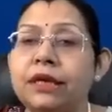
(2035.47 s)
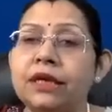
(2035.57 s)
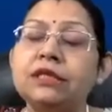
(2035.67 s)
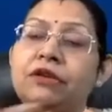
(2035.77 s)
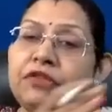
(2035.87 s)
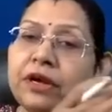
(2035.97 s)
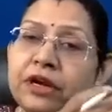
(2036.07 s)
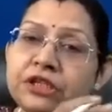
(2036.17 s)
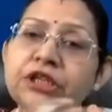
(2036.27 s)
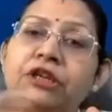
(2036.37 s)
yes, if you are
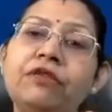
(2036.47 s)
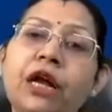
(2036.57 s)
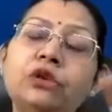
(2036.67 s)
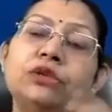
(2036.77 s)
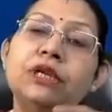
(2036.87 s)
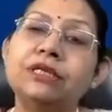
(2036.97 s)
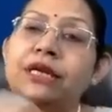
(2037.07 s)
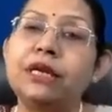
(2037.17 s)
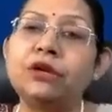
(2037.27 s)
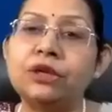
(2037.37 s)
ranging the values in
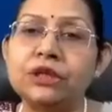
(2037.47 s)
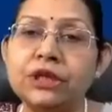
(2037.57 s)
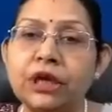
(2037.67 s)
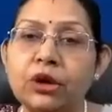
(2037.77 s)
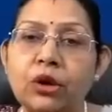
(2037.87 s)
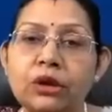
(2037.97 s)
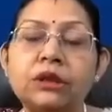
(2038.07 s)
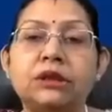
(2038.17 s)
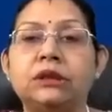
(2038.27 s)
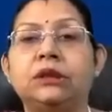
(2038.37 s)
ascending or the descending
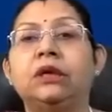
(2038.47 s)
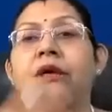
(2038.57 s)
order, the